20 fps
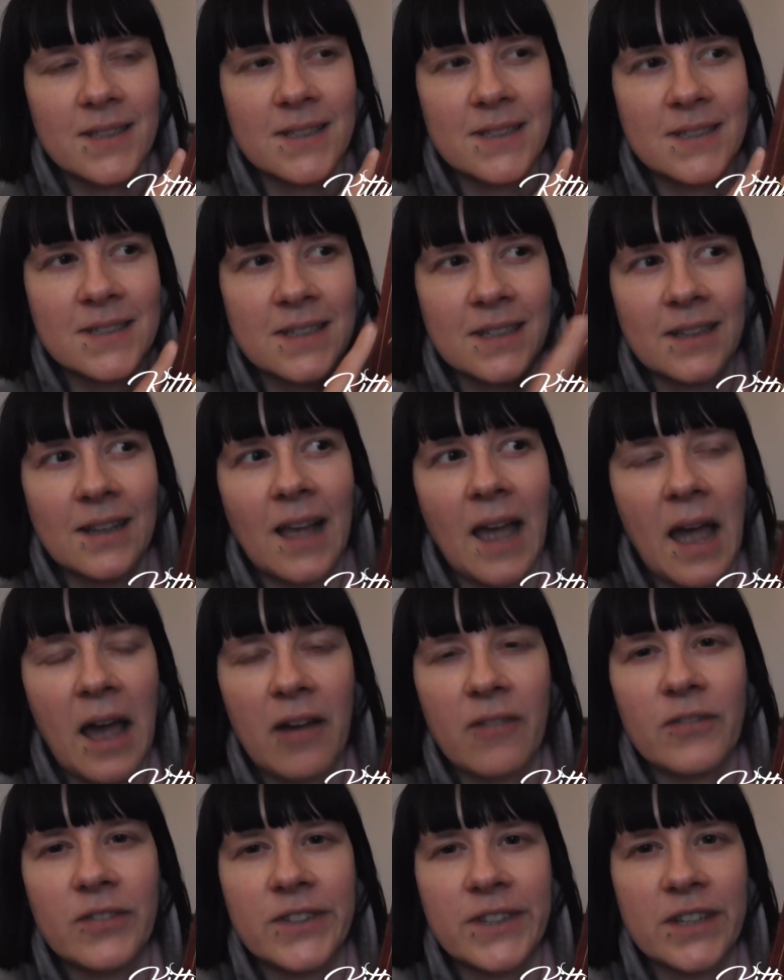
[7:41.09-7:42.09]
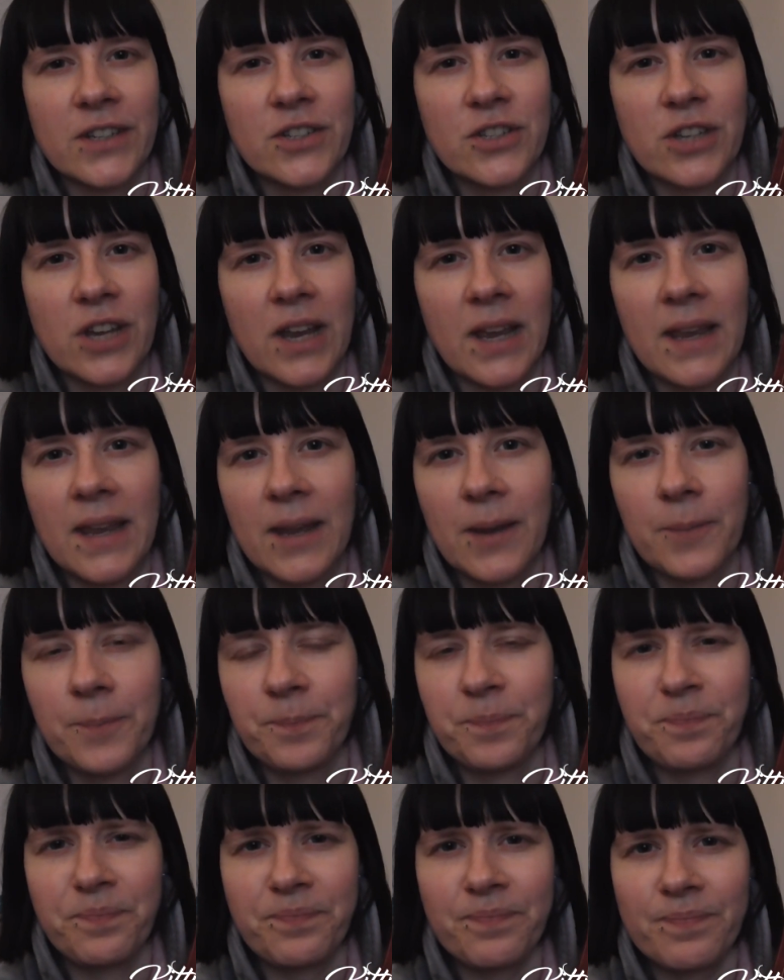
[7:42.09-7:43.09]
still have such a
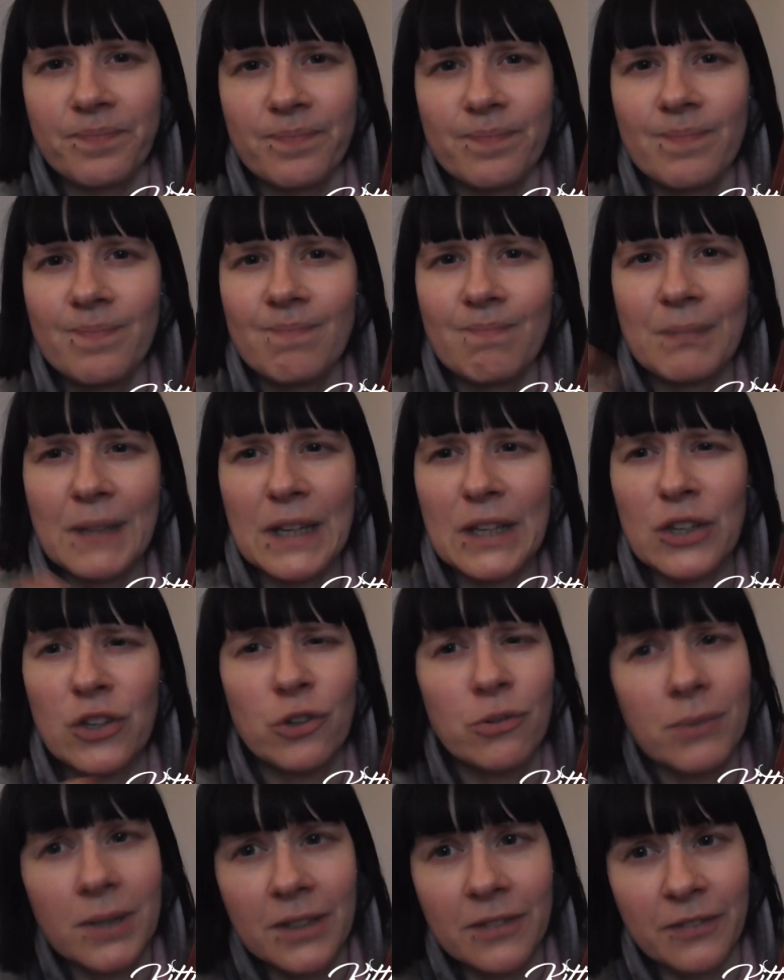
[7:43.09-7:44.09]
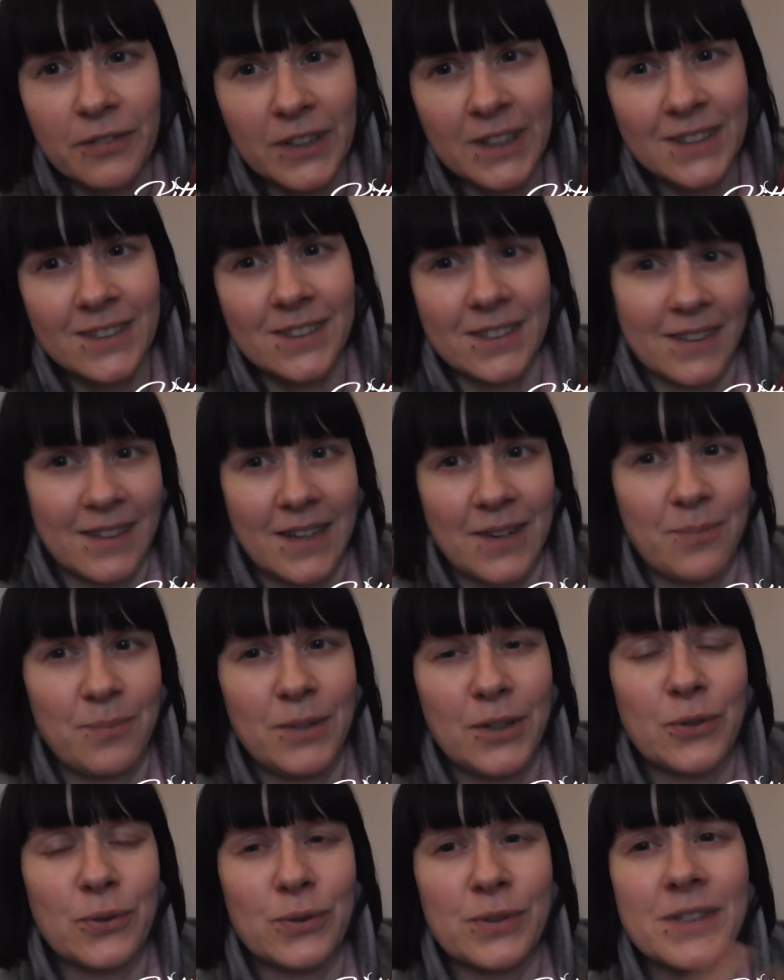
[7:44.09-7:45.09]
human feel to them
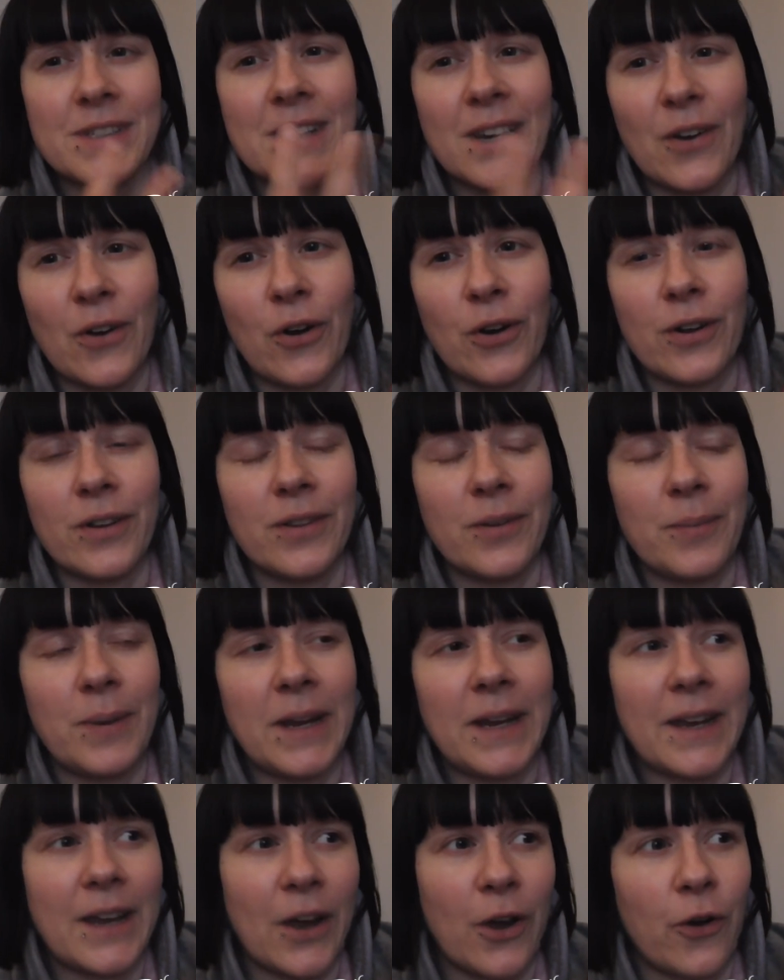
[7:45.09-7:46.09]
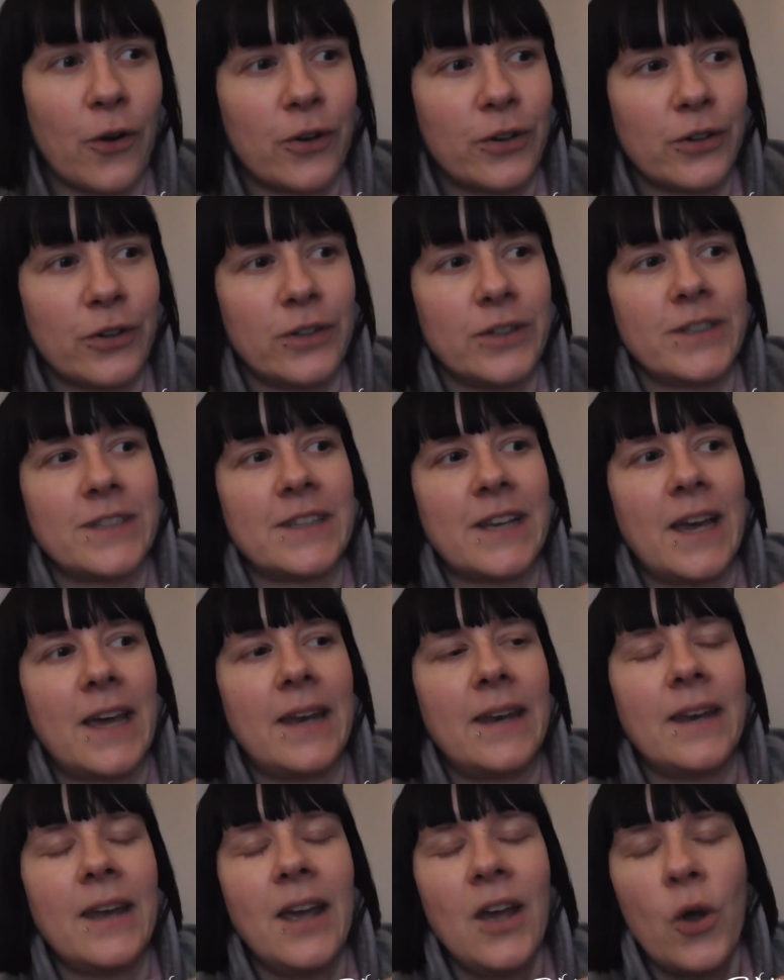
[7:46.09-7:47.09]
because they are the main characters,
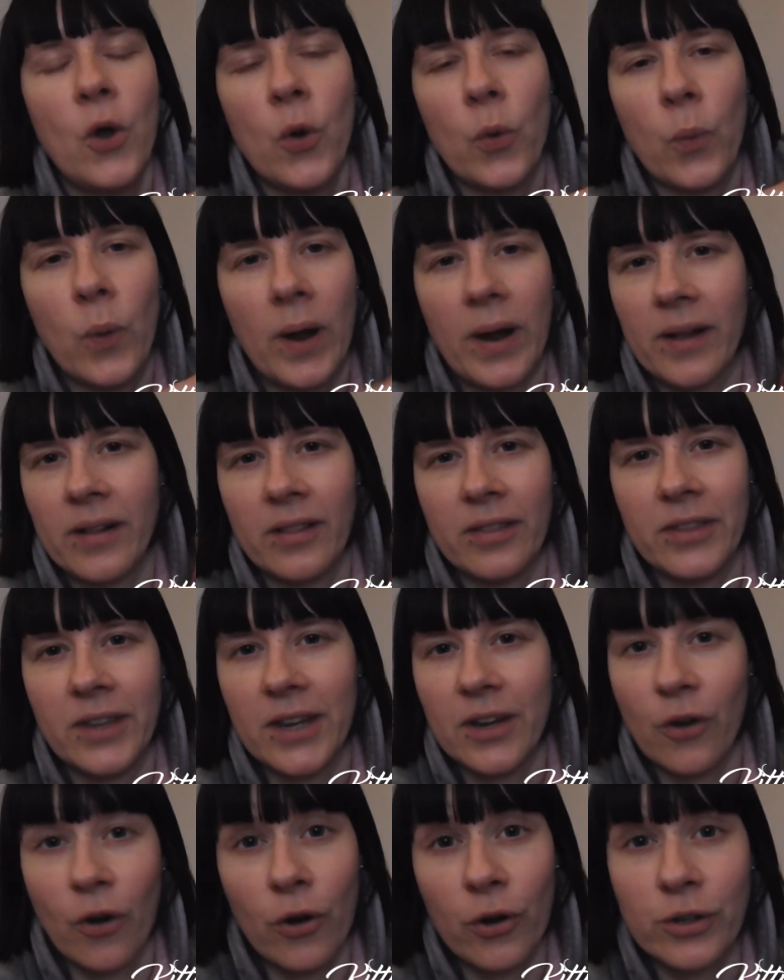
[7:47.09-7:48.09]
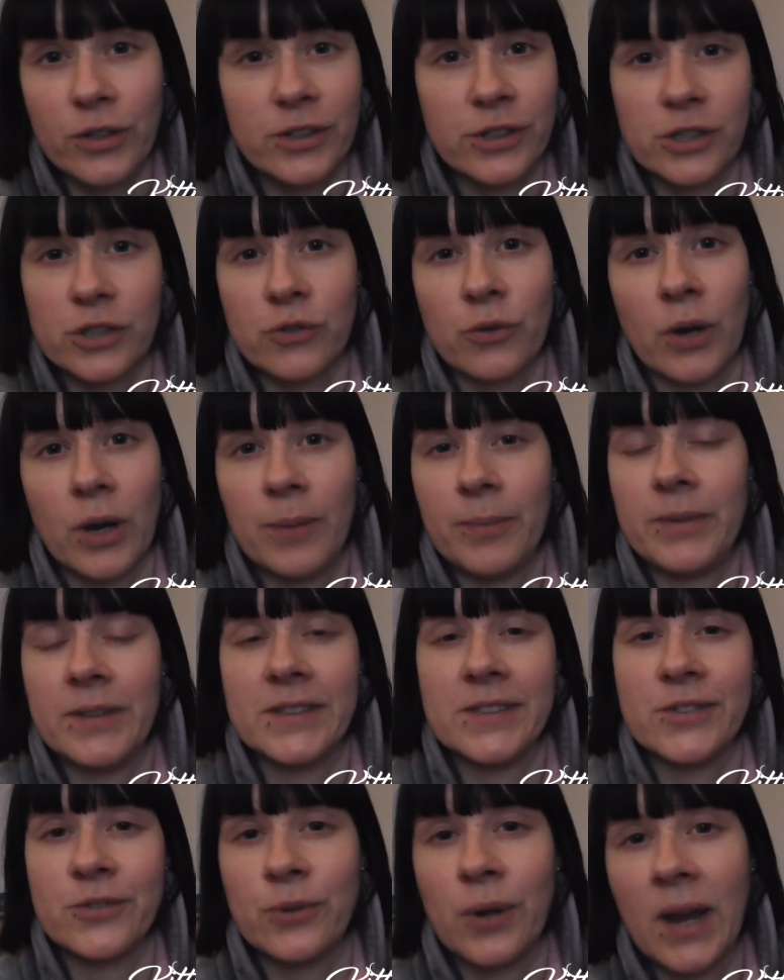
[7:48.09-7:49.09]
and while they are described
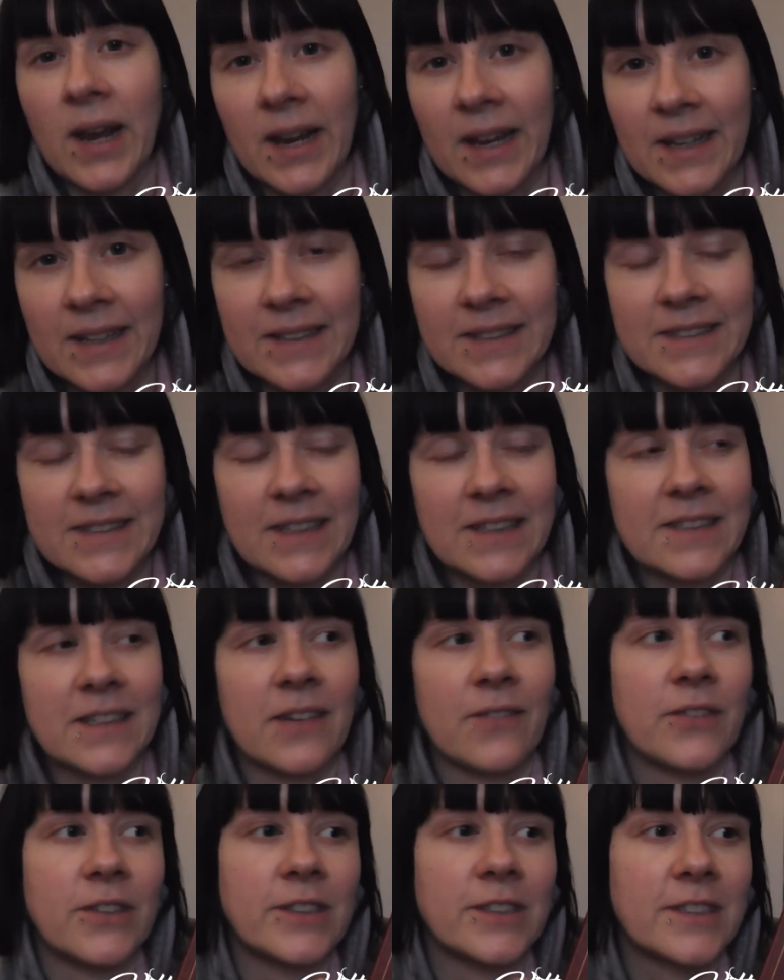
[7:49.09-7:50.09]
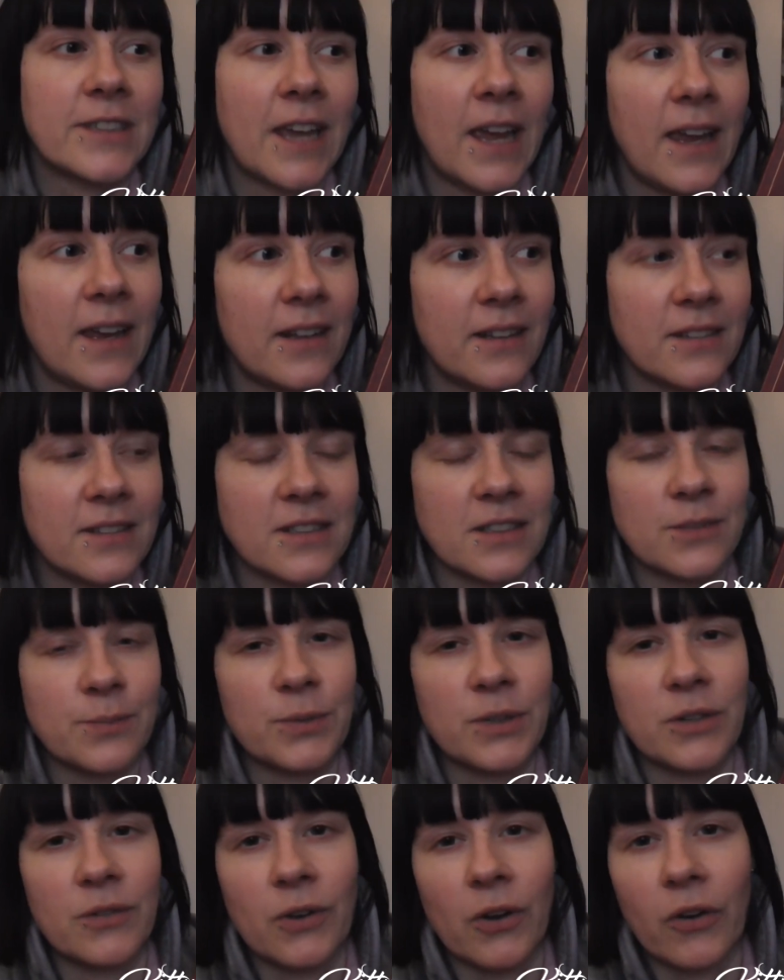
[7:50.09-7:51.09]
as dragons, as having scales, as
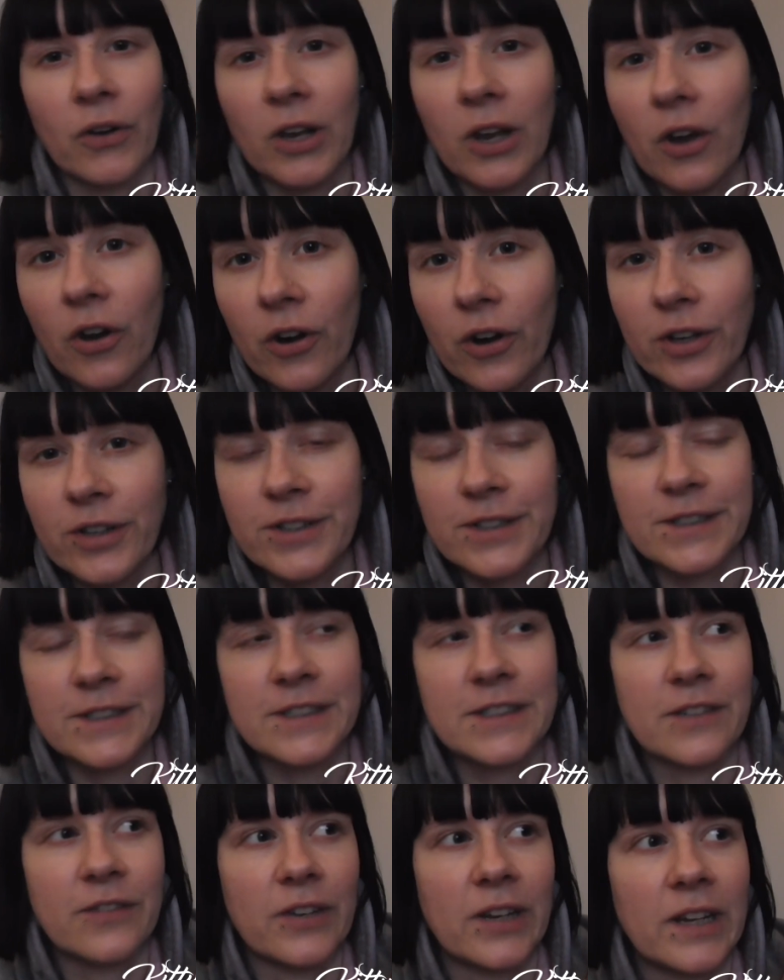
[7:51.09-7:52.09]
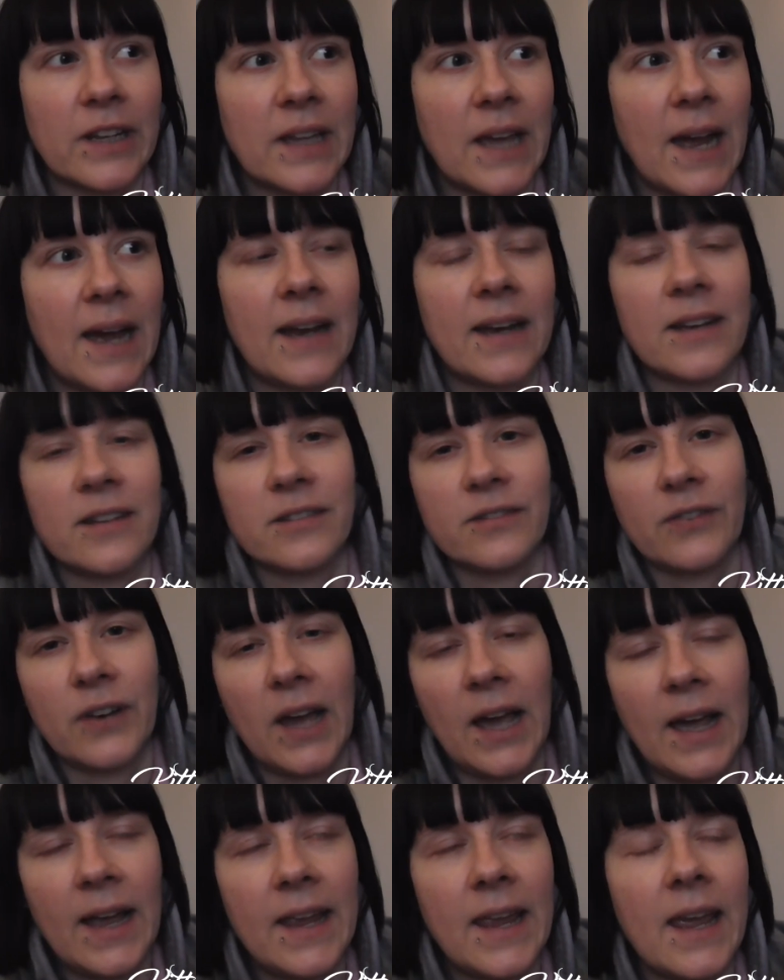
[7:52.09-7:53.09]
being very large and stuff like that, as
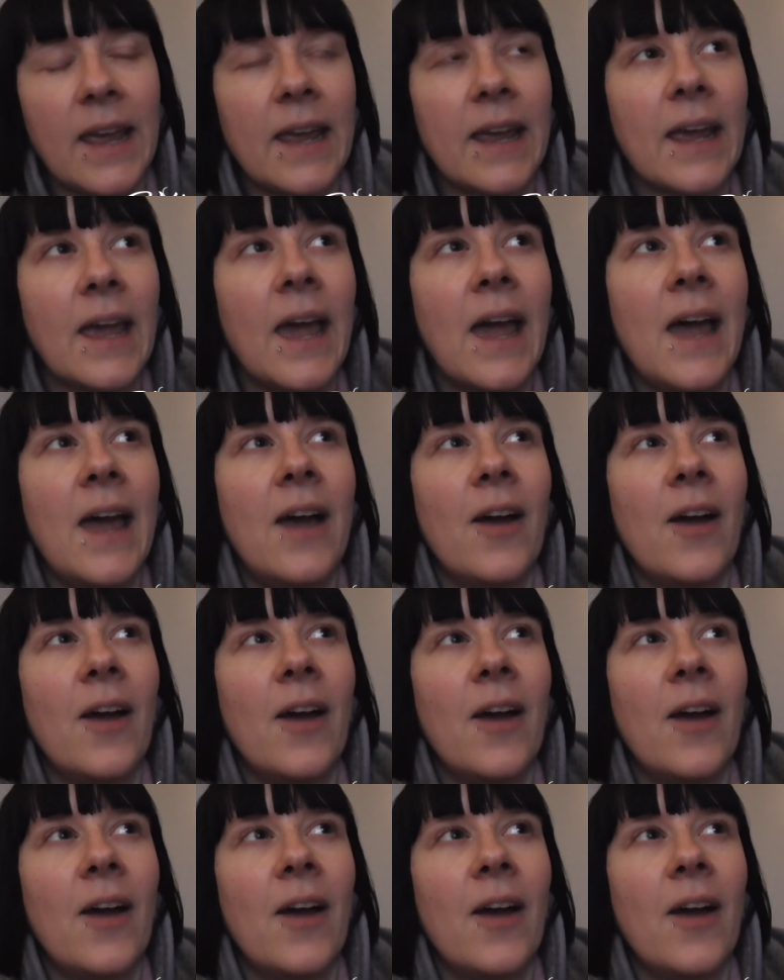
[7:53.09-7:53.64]
flying,